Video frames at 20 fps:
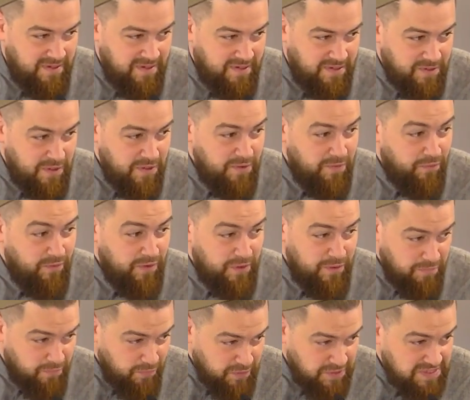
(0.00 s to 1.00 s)
So
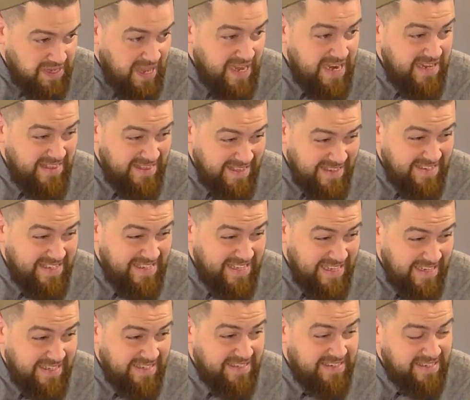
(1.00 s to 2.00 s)
you've recited this
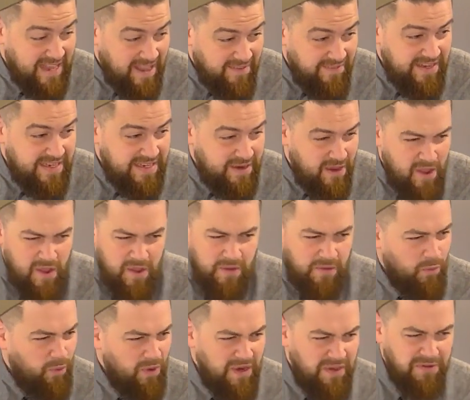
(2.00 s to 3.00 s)
thing seven.
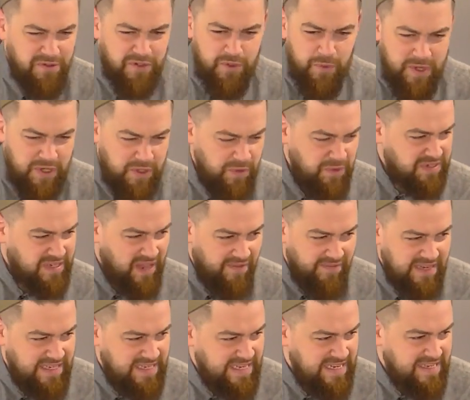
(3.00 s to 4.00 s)
What else do we do
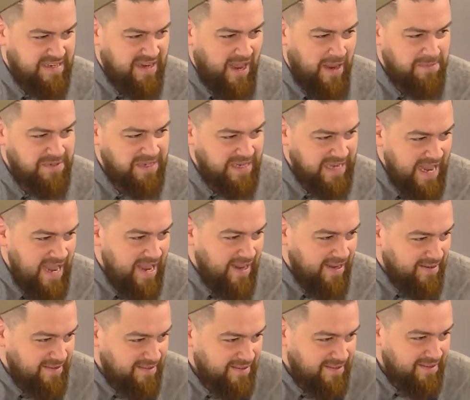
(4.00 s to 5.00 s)
17 times a
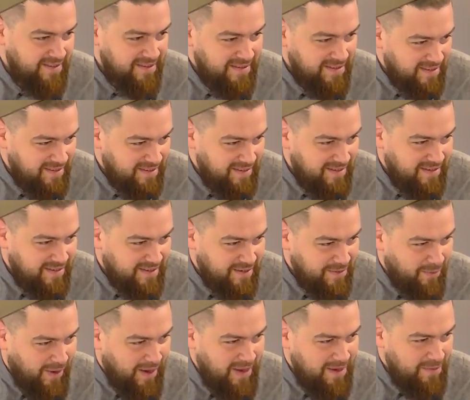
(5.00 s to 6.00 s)
day,
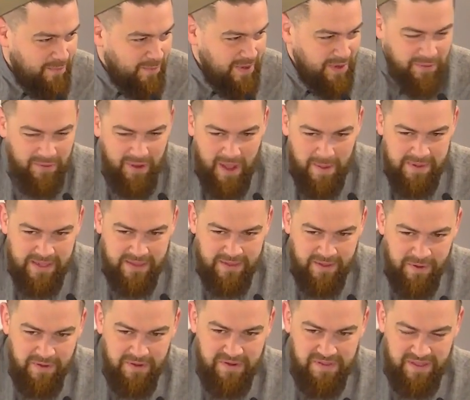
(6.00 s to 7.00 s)
right? We don't, I mean,
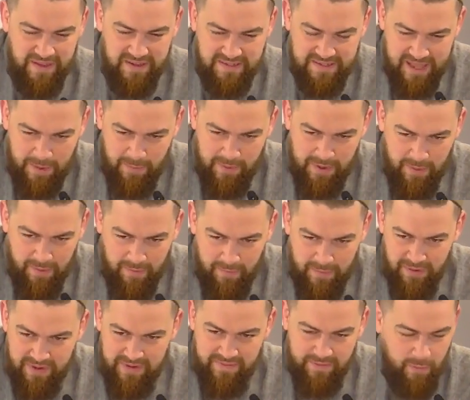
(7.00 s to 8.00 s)
there are things that we
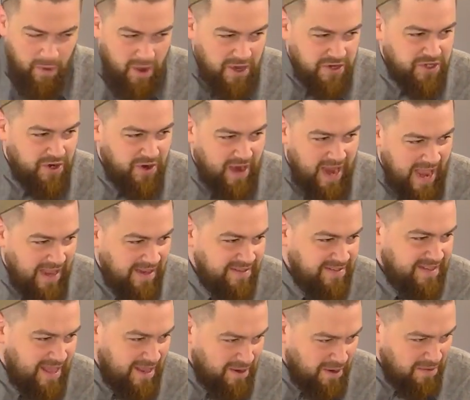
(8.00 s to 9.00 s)
don't even wash our
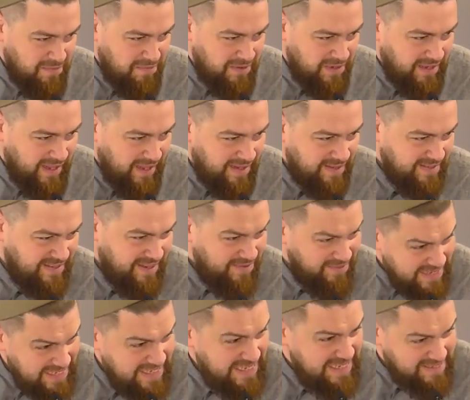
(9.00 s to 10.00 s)
hands that often, like
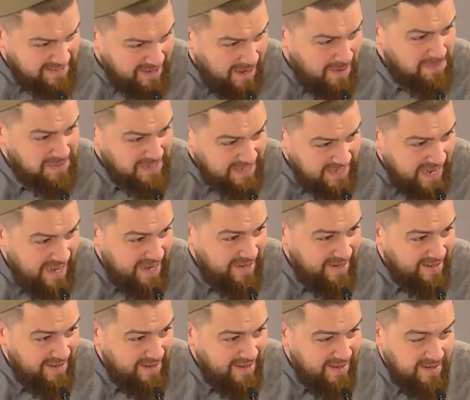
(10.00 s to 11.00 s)
17 times a day.
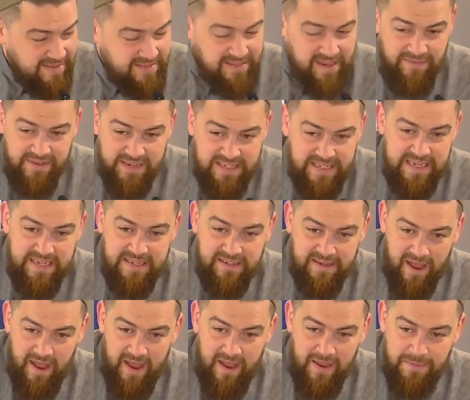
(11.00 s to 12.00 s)
17
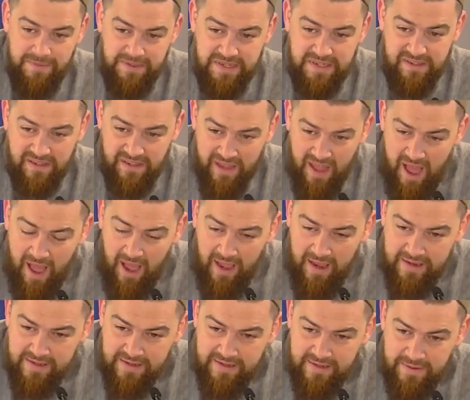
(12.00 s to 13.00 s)
times is a
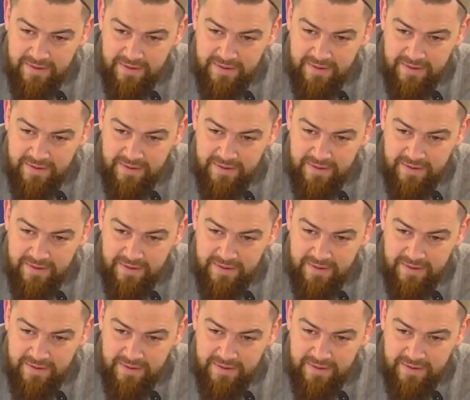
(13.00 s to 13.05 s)
lot.